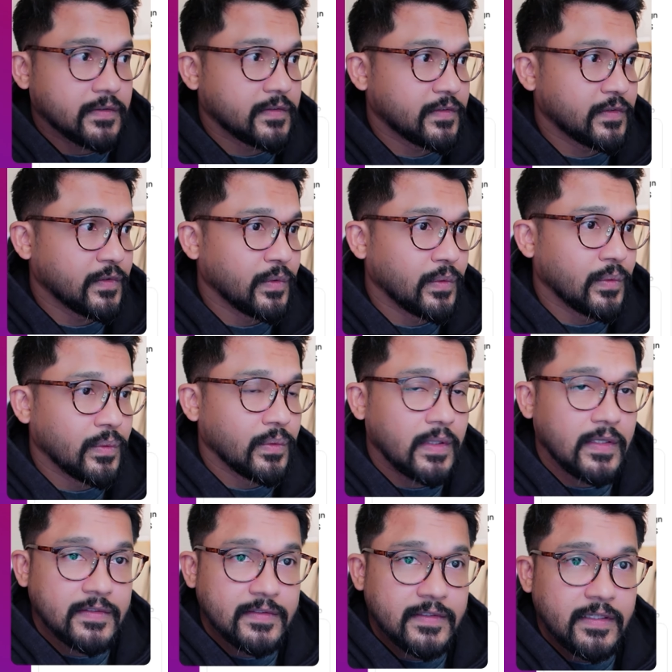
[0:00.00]
So
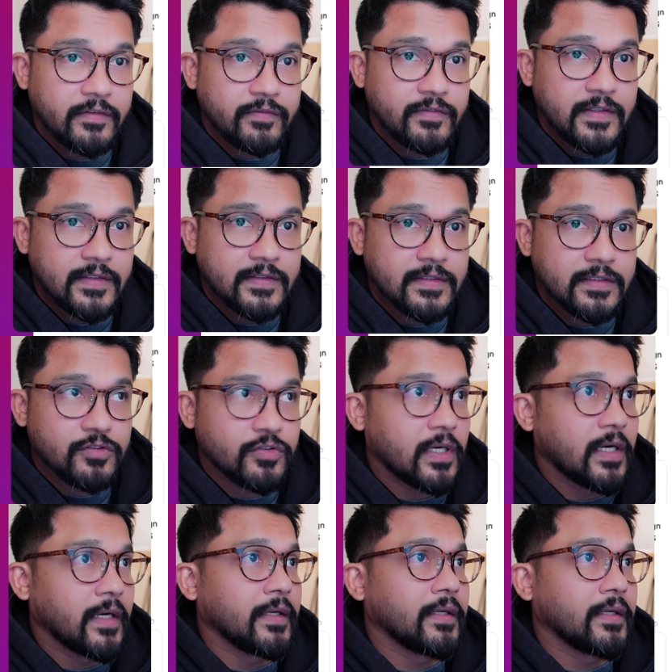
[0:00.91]
let's give this a try.